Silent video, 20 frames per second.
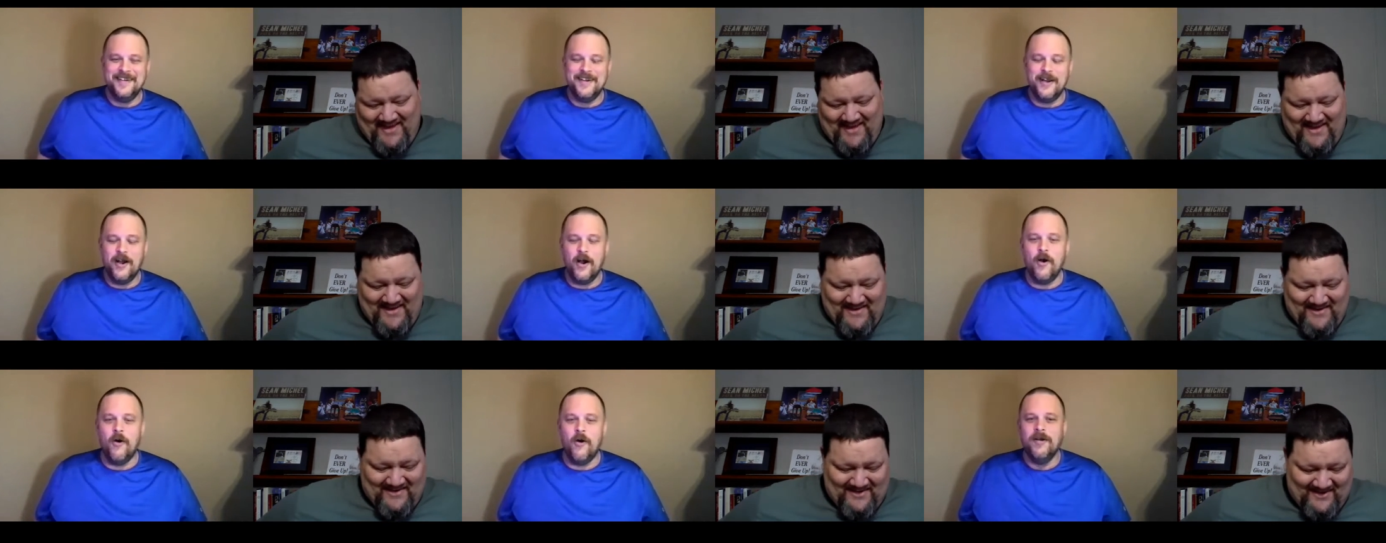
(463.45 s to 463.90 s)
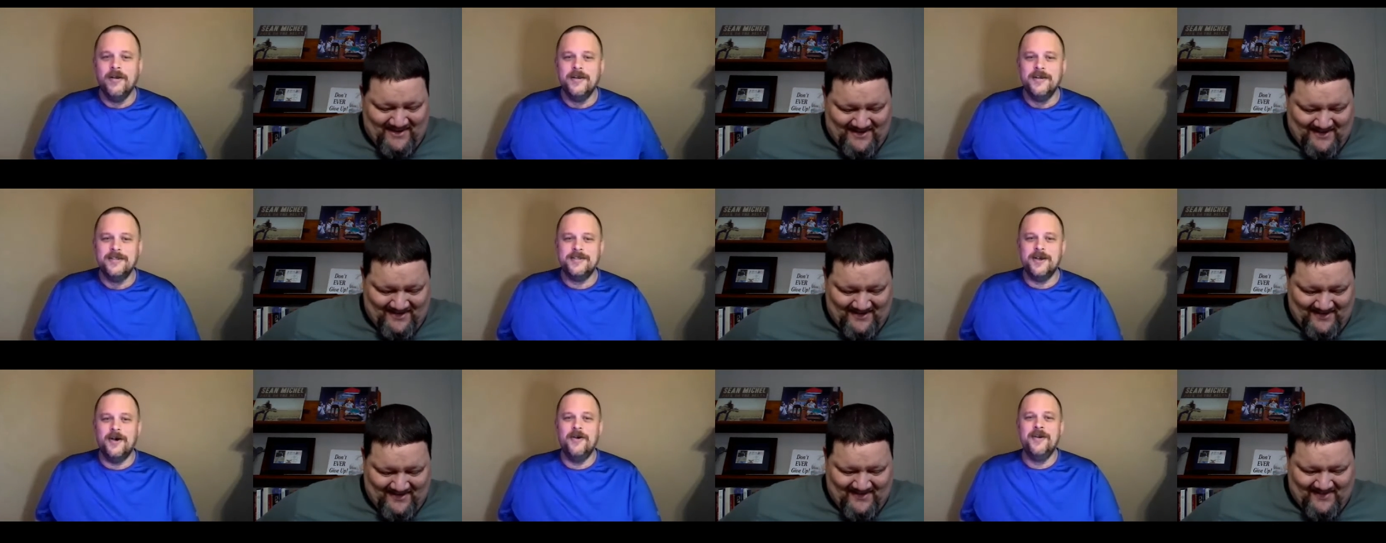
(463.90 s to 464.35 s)
Speaker 1: oh,
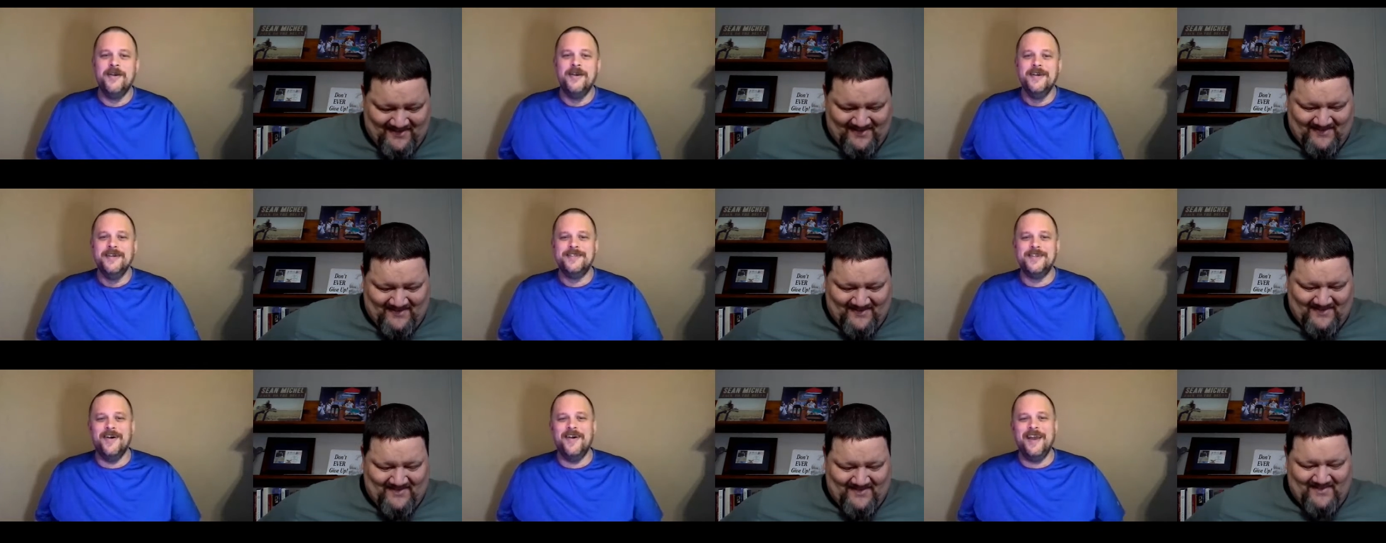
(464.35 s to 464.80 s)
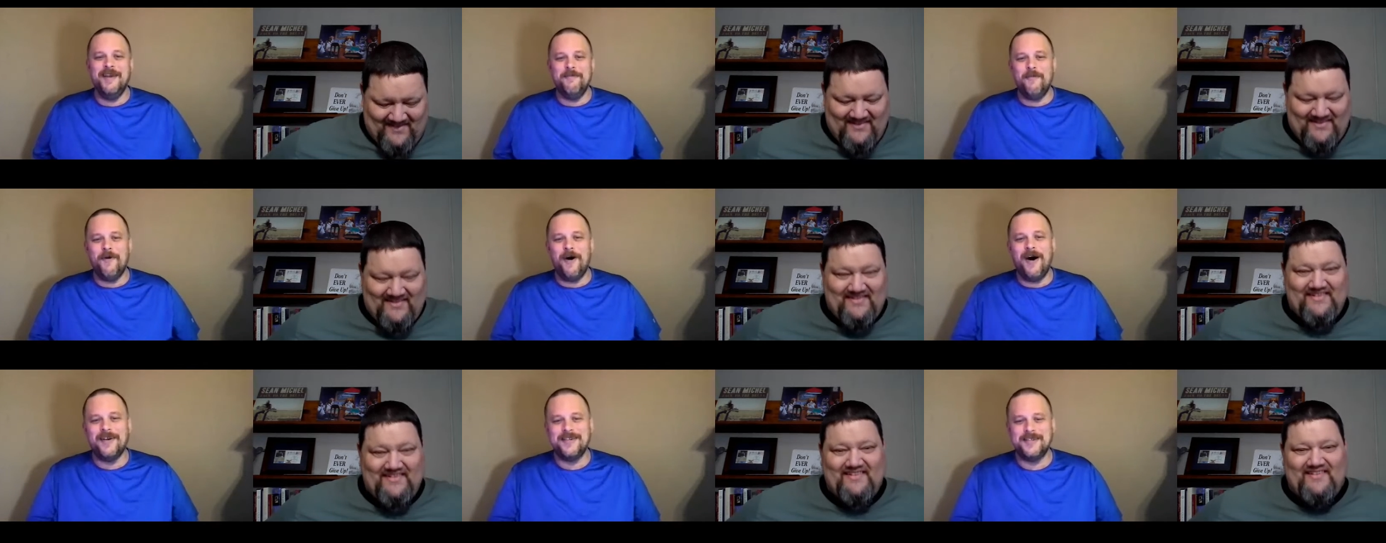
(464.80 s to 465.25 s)
so so he
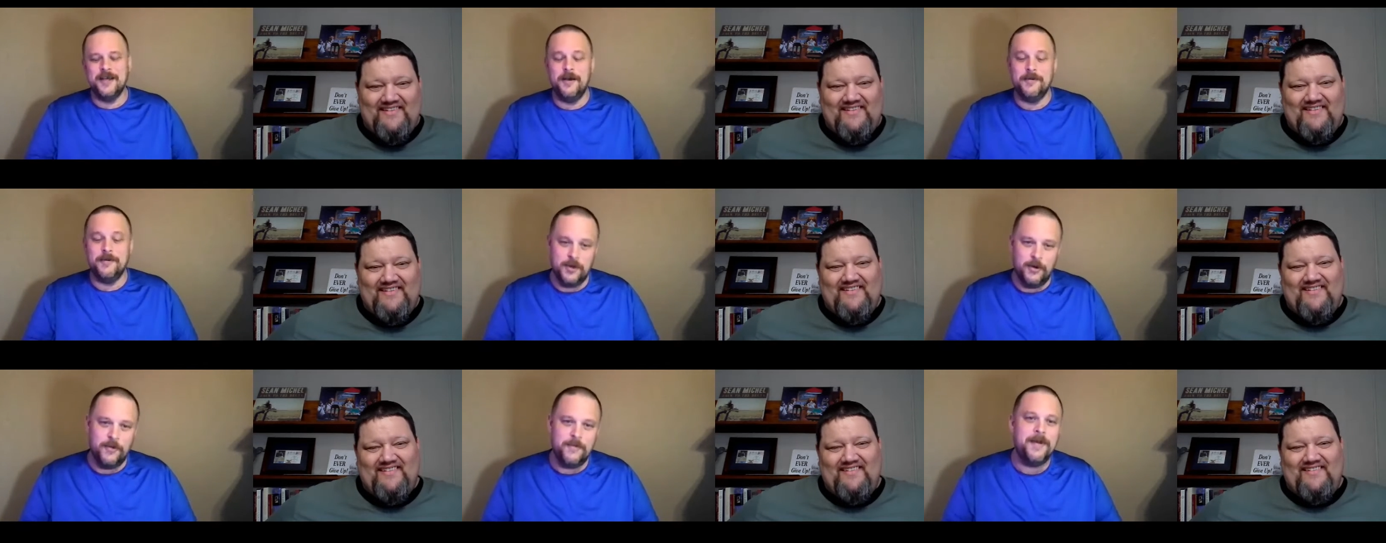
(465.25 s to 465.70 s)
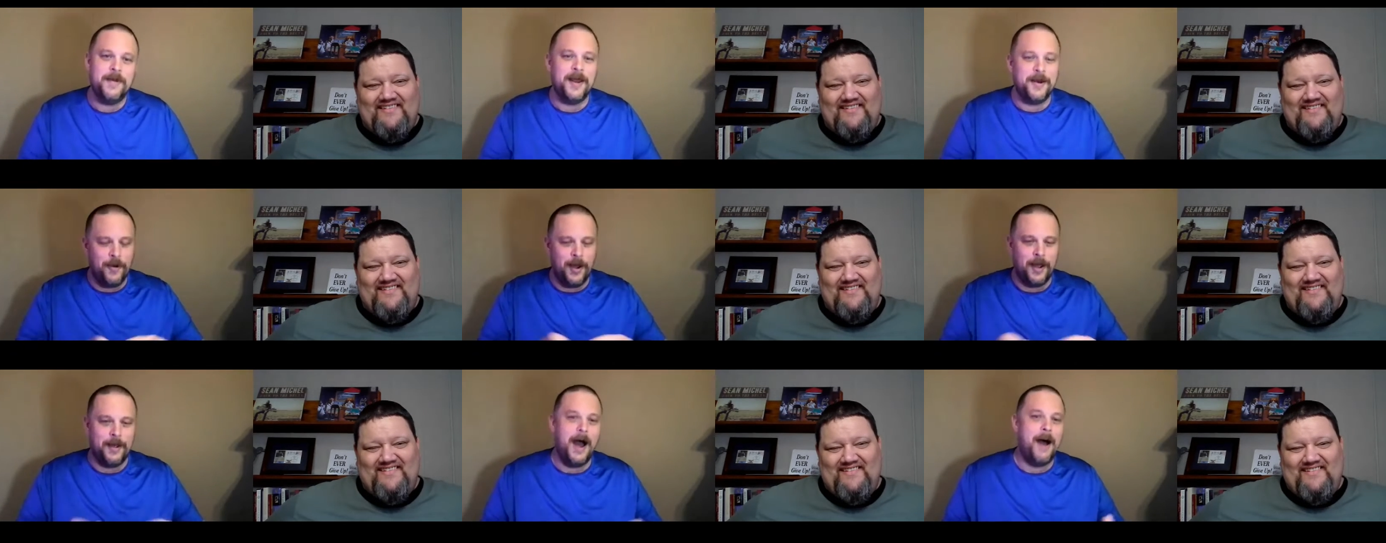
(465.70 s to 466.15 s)
walks up. So
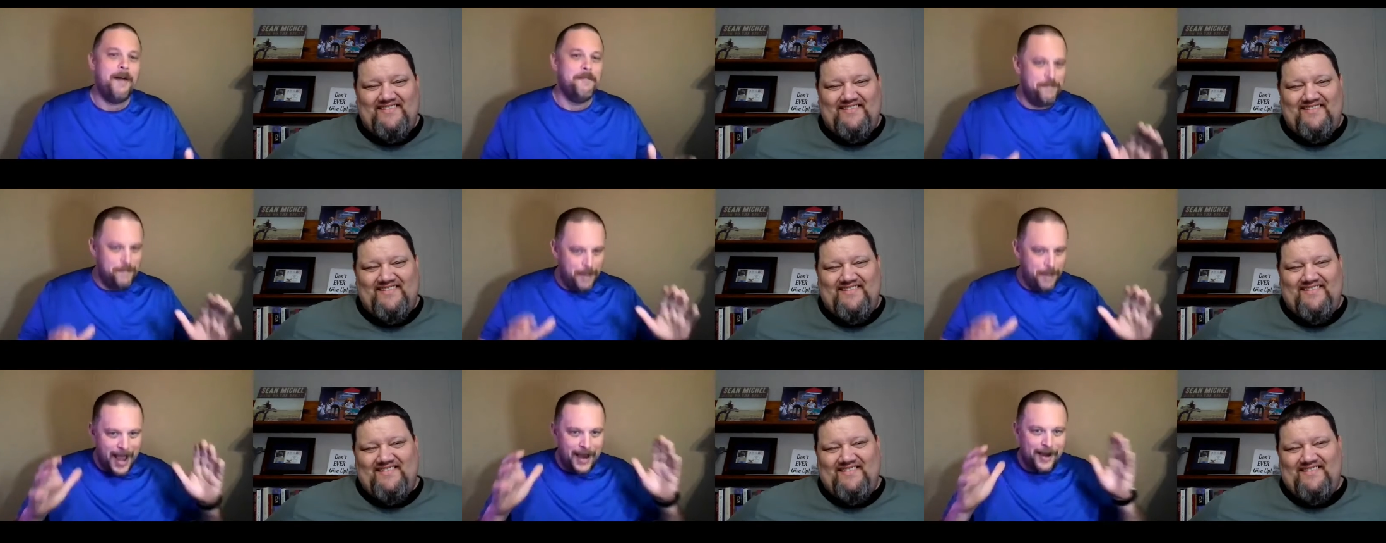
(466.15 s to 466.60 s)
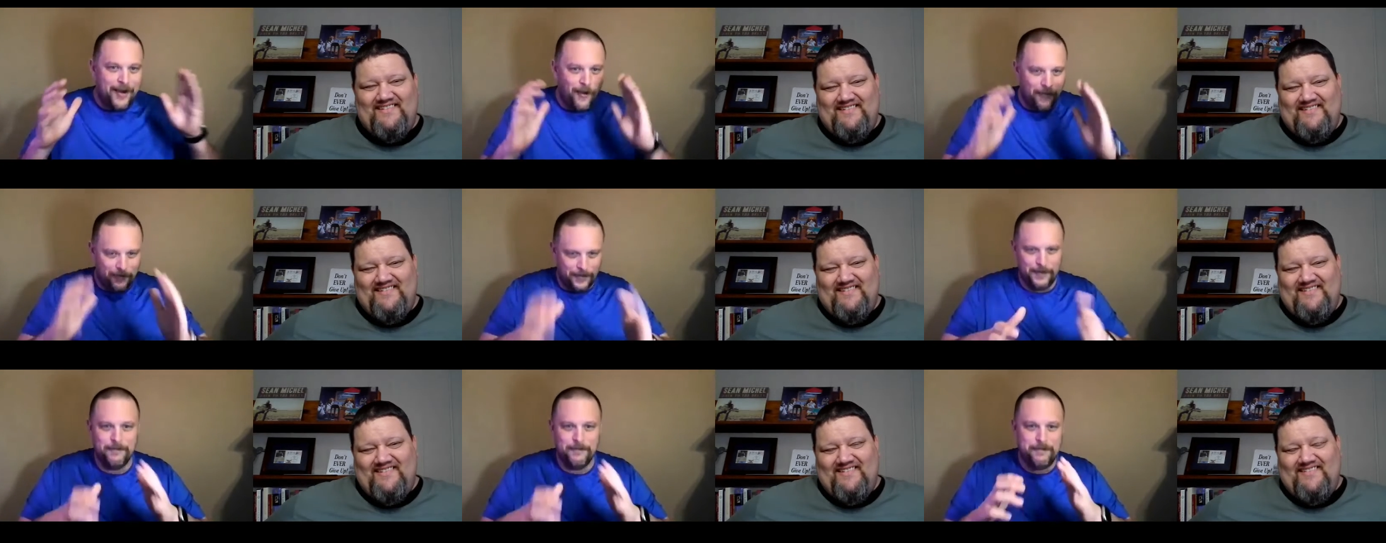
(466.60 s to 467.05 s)
anyway, I'm back
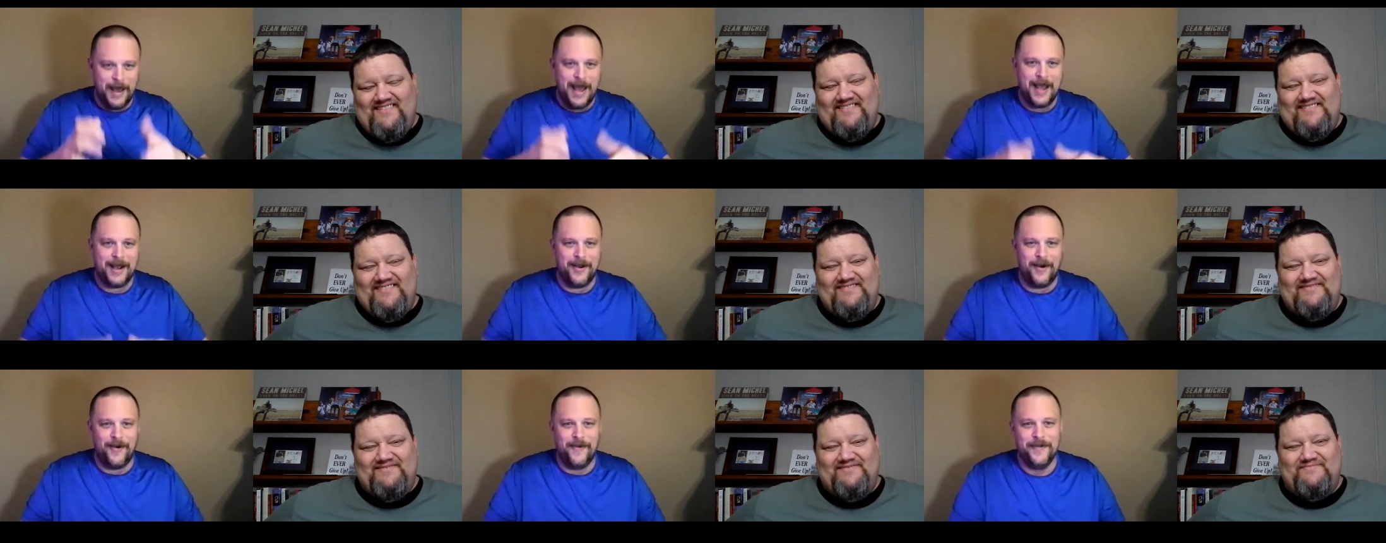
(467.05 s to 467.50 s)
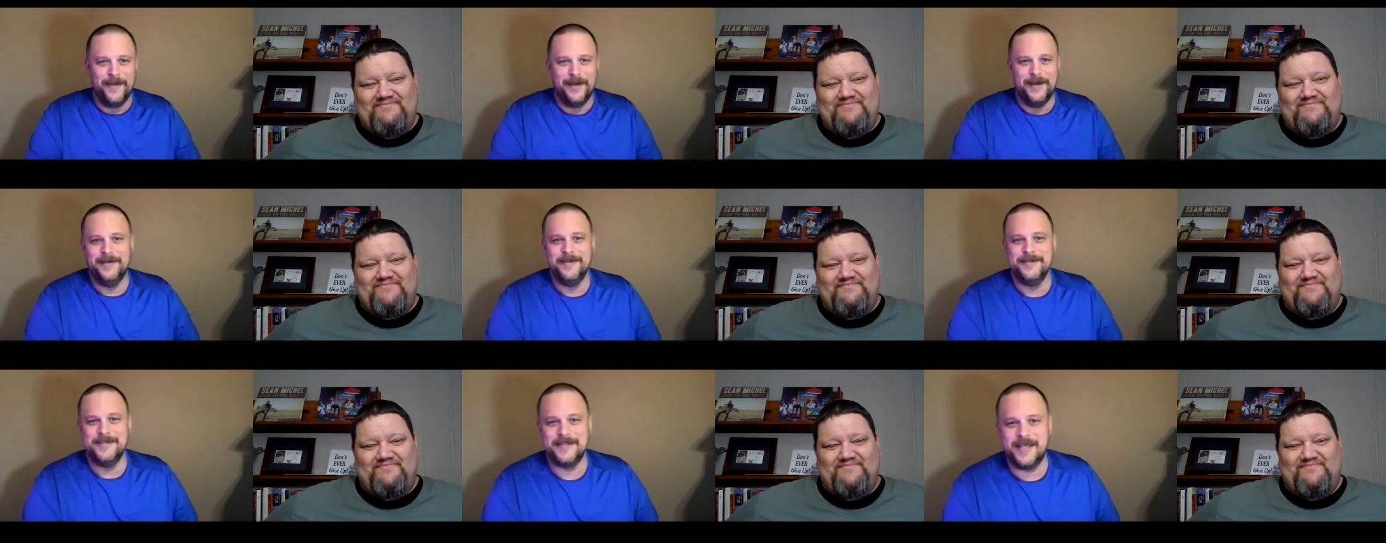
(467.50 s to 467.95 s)
on the back on
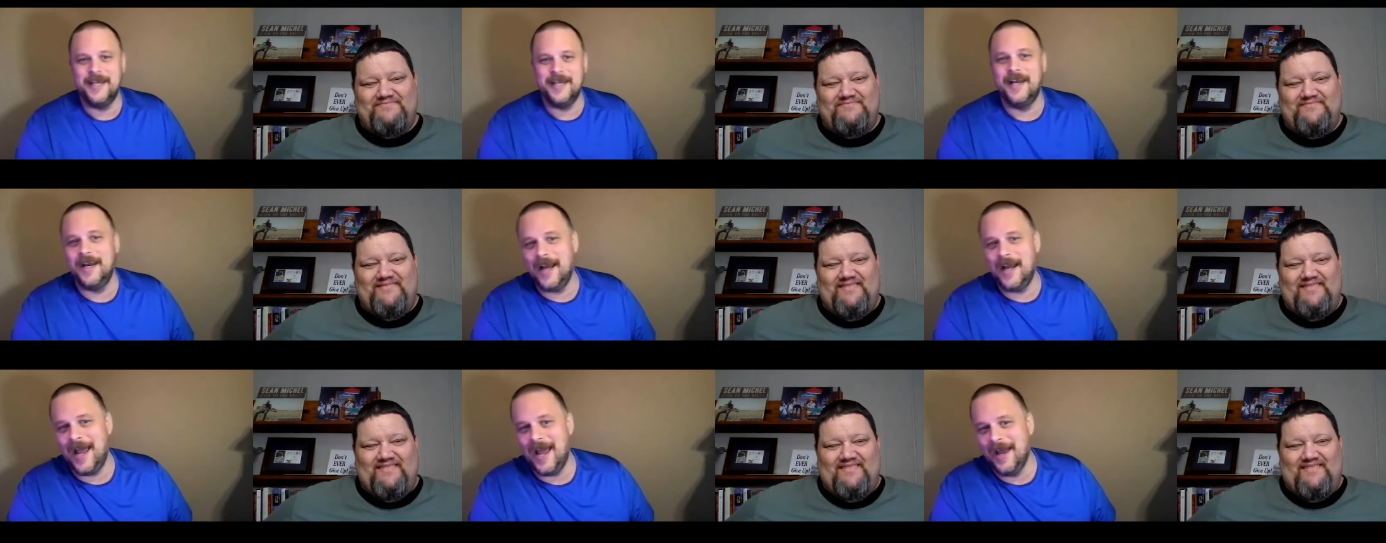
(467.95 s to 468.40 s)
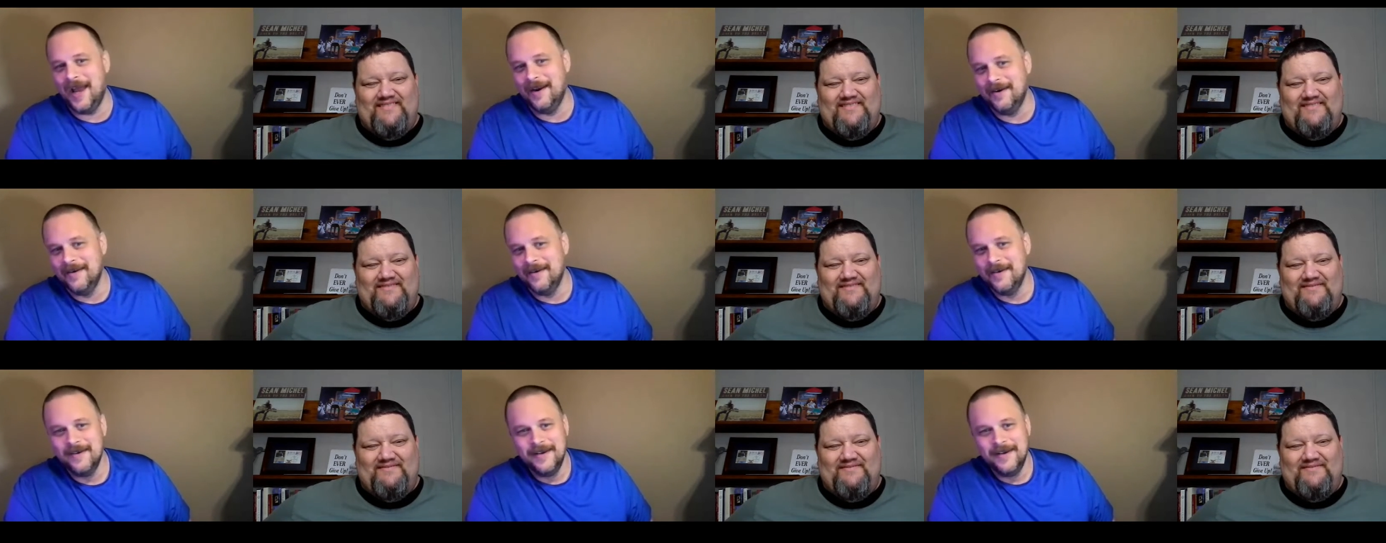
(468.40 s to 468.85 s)
the skin at hand.